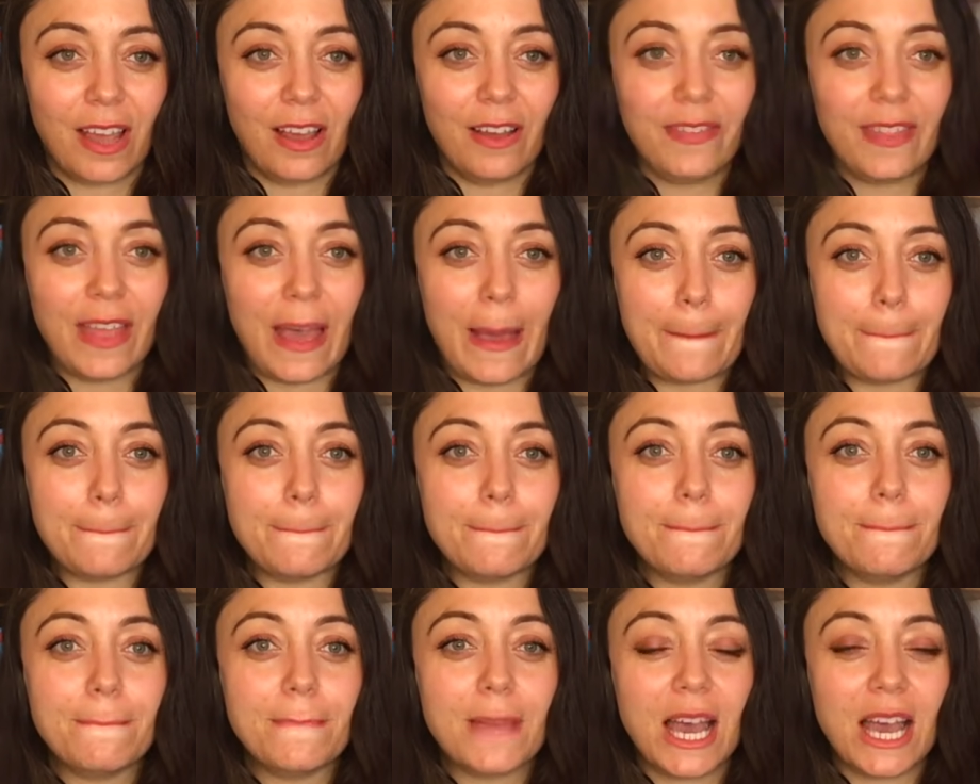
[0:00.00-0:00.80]
on that
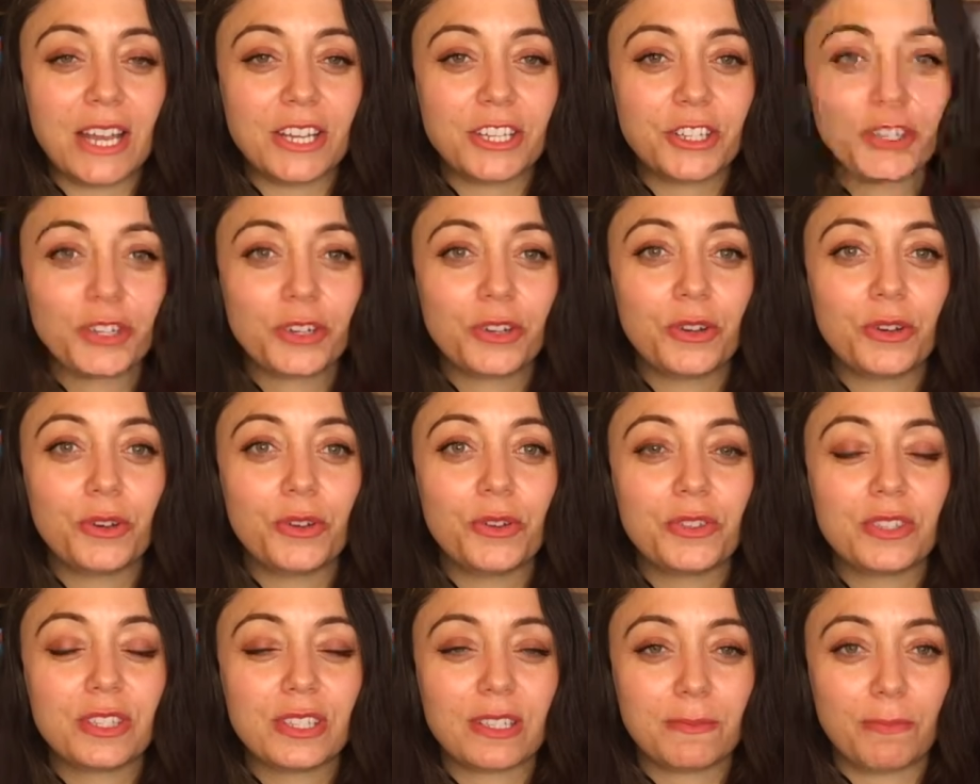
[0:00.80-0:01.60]

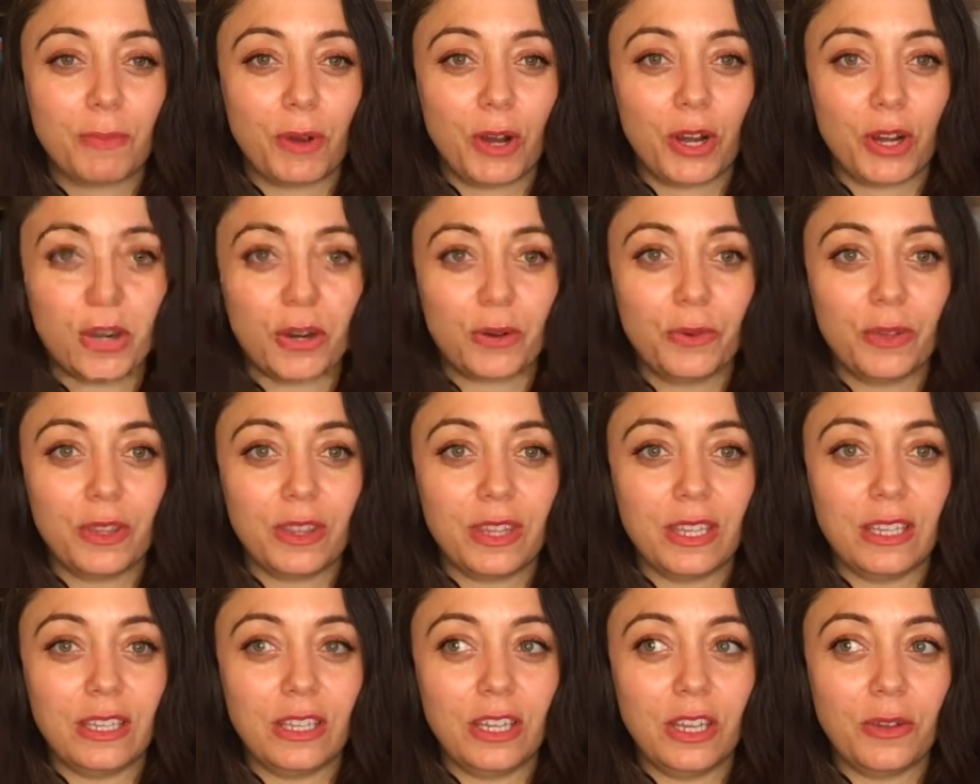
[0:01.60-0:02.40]
magical spark
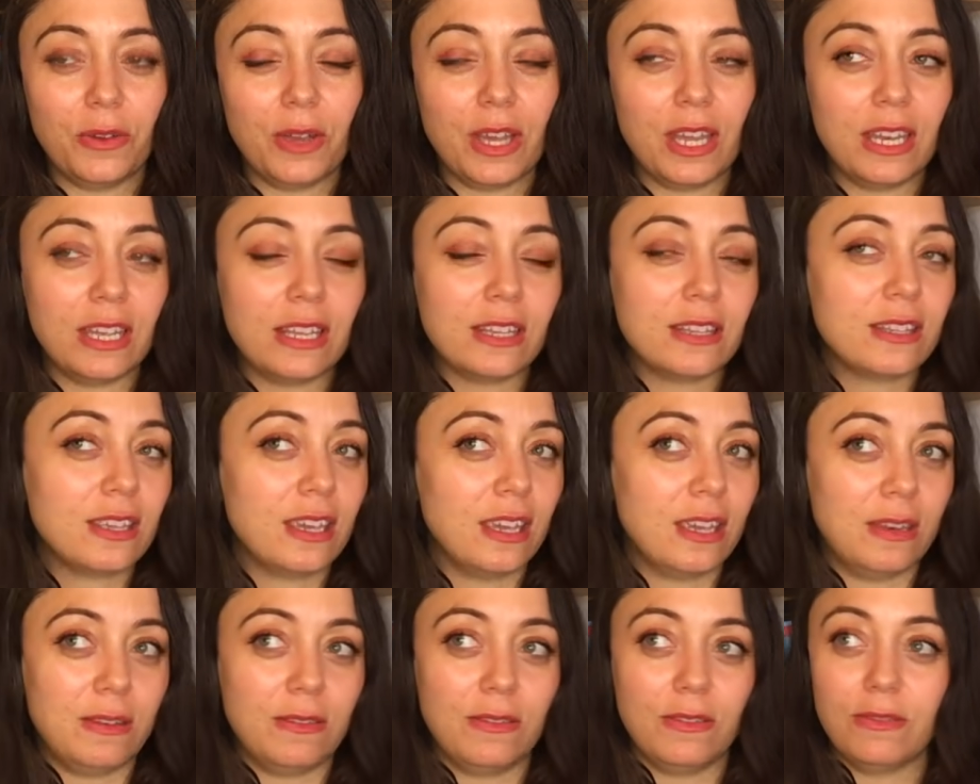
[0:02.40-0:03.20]
within you. And it
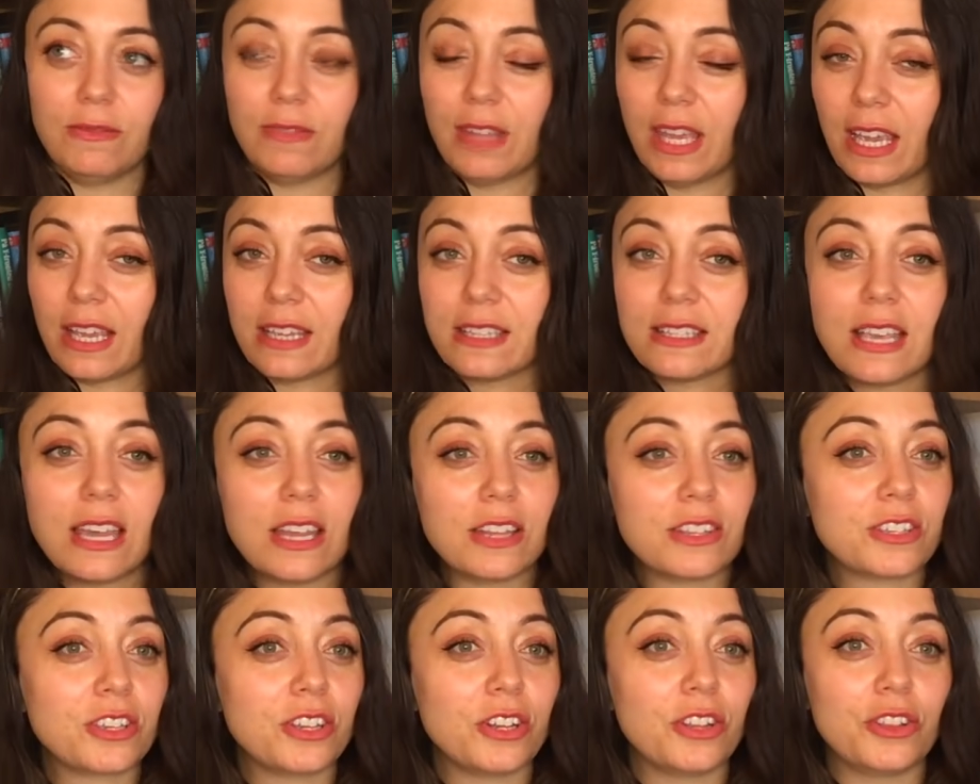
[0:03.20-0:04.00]
can, like I
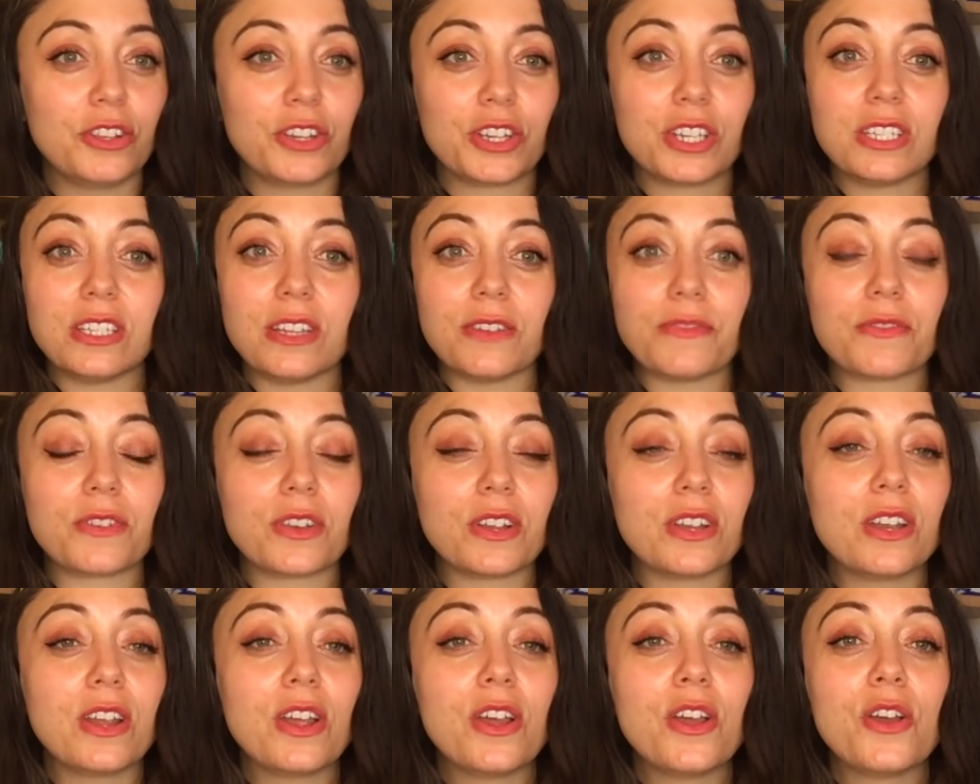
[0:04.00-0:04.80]
said, it's going to look
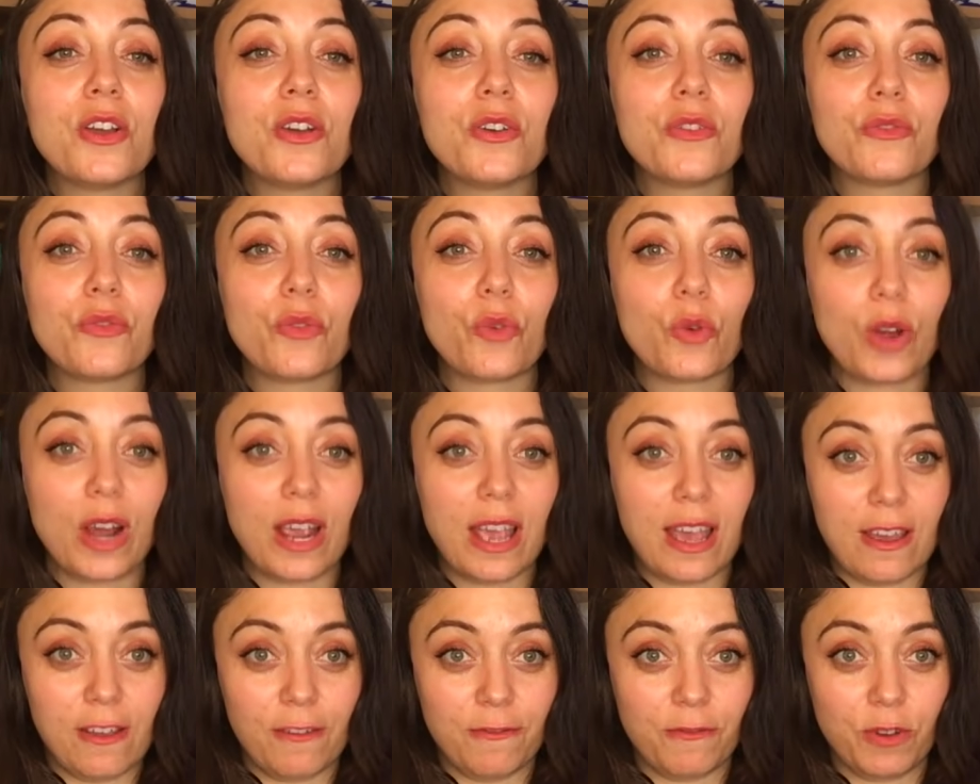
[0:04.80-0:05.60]
different
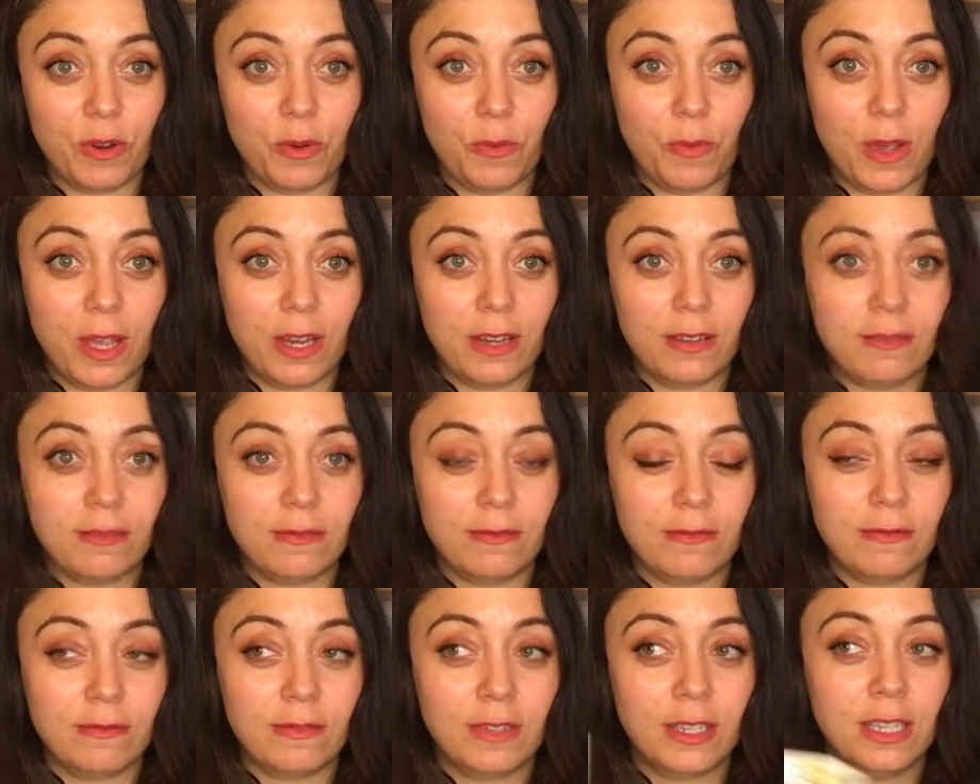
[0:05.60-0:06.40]
for everyone.
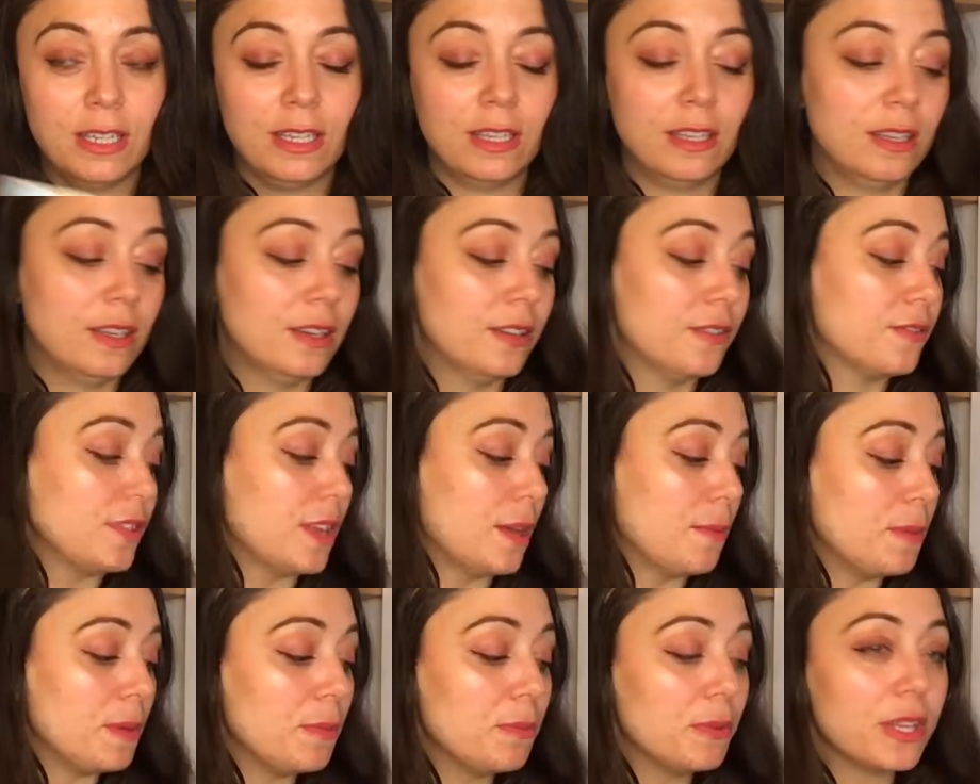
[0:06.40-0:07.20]
For
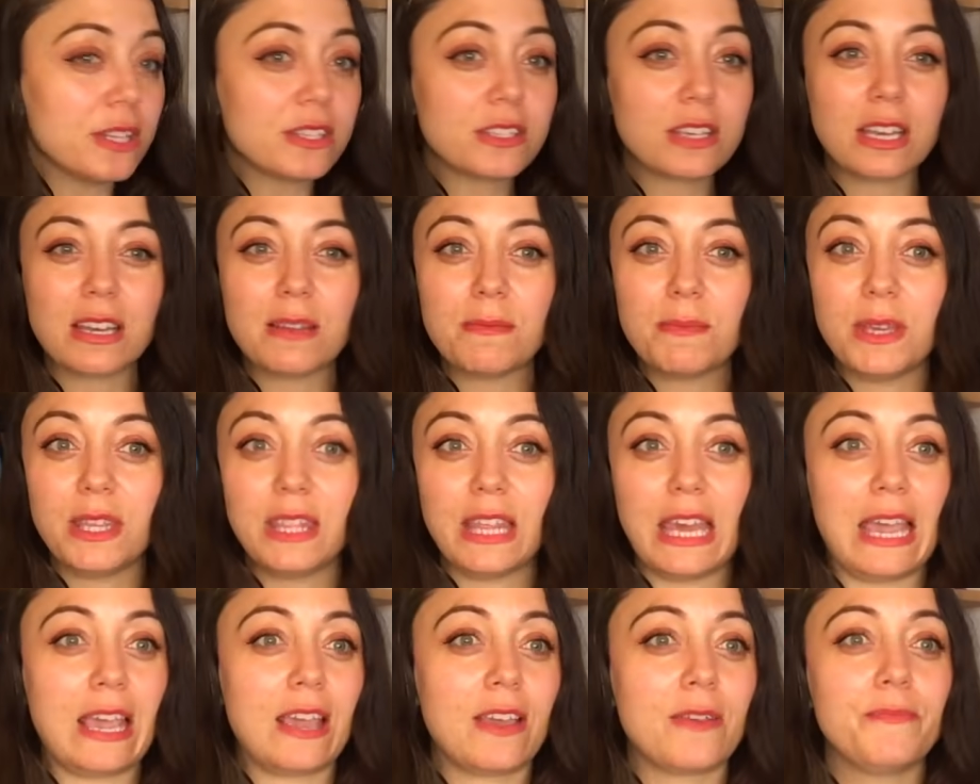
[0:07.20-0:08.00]
some people, it's going to
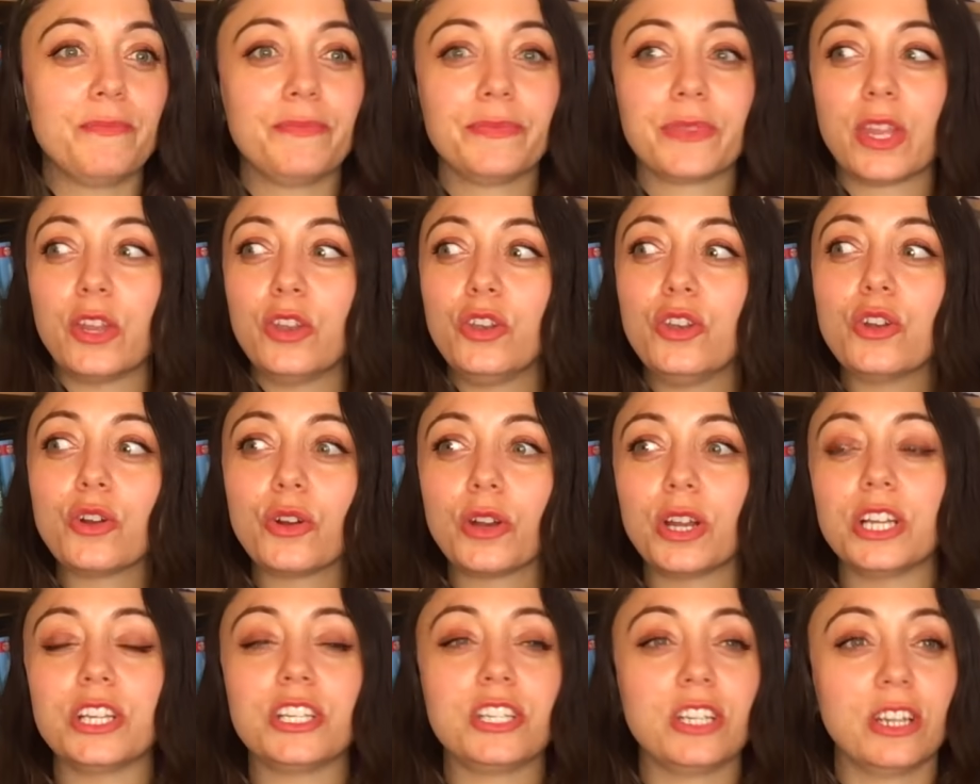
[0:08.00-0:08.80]
be like
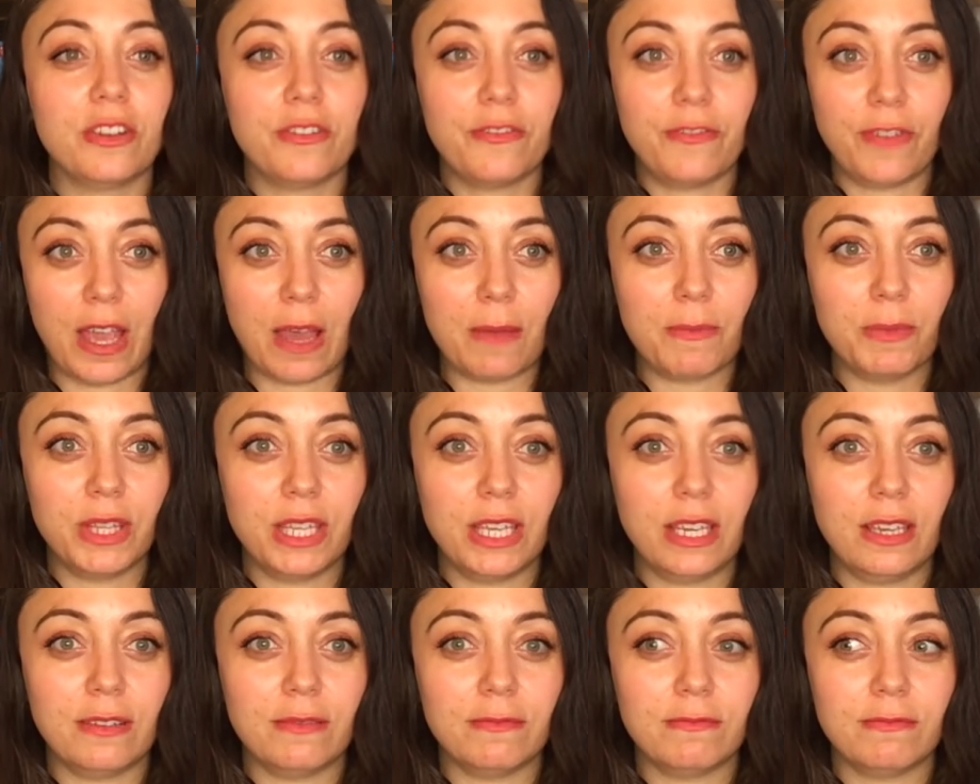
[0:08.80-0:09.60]
nourishing
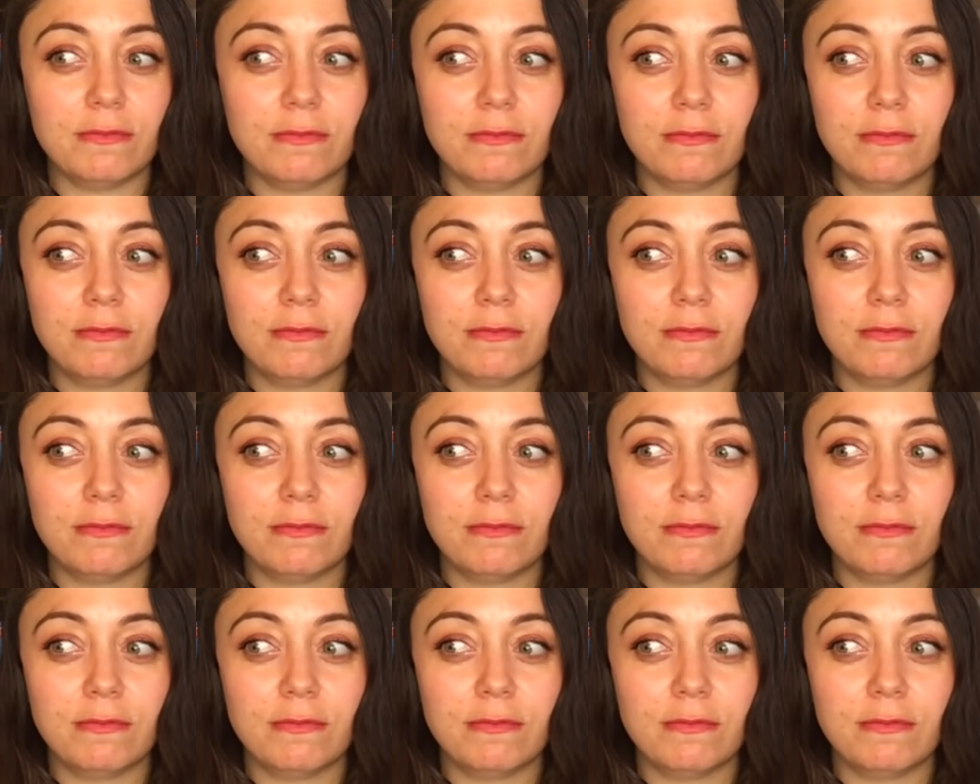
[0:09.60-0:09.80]
family.